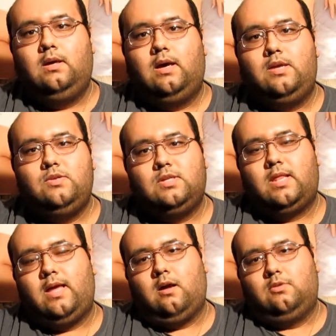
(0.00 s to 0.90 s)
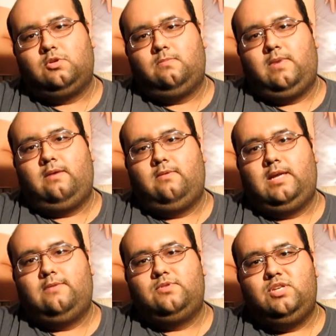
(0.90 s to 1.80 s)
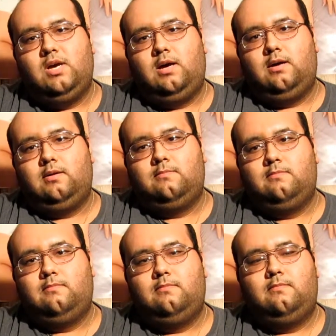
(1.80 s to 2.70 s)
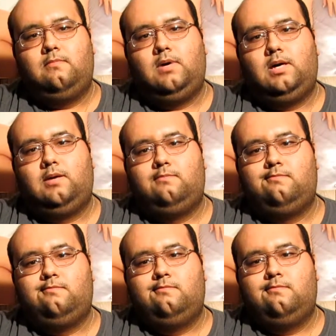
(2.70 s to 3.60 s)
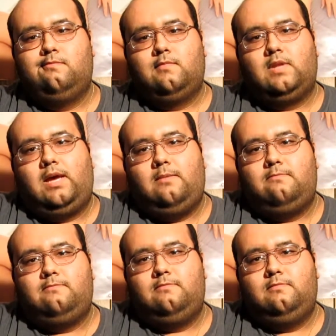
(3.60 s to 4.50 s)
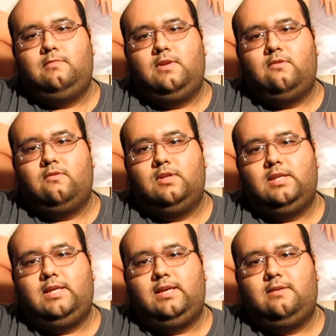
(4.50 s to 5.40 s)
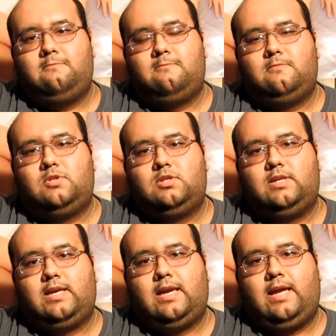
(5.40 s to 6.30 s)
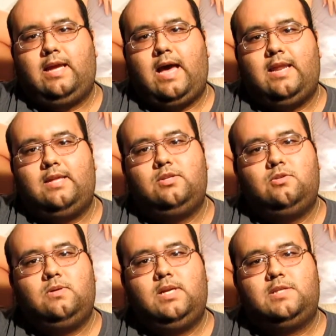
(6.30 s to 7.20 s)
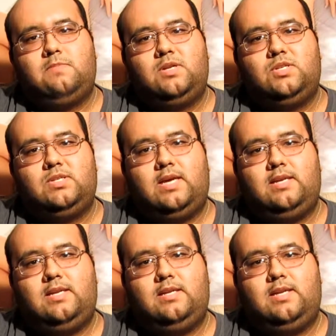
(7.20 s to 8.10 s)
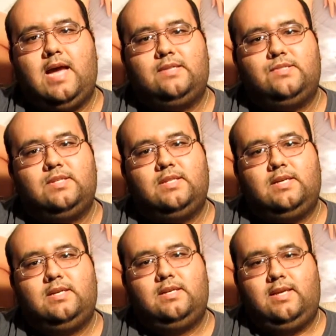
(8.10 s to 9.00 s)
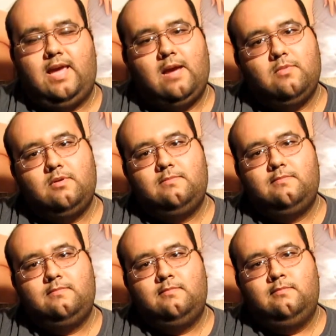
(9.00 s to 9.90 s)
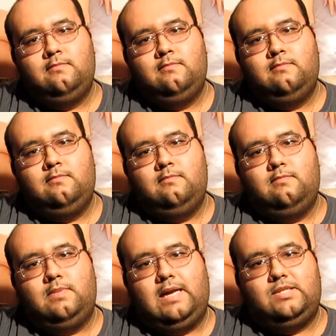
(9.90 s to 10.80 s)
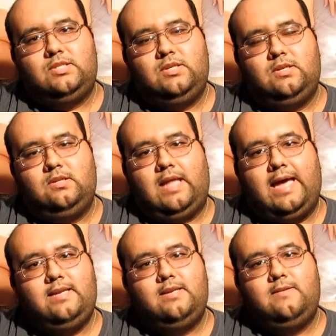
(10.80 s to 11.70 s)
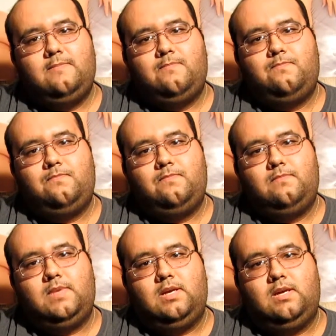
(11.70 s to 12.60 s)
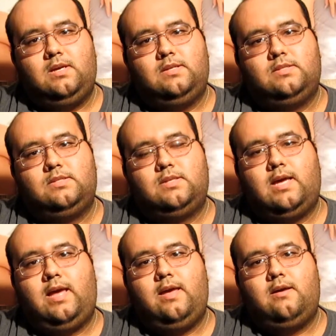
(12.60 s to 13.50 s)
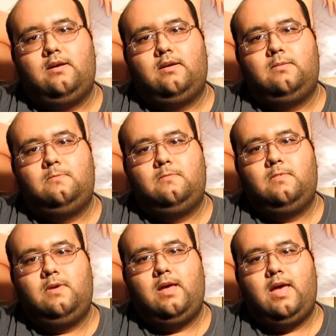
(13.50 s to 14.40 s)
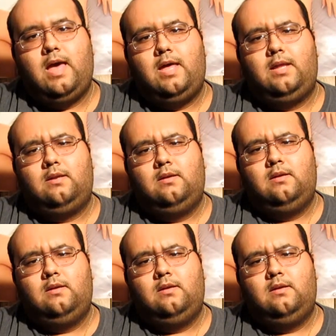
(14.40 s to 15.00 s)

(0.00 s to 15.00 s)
I used to like Ultraman when I was young, but I never really got into it as much as I did Godzilla and Gamera, but I still liked it because I had,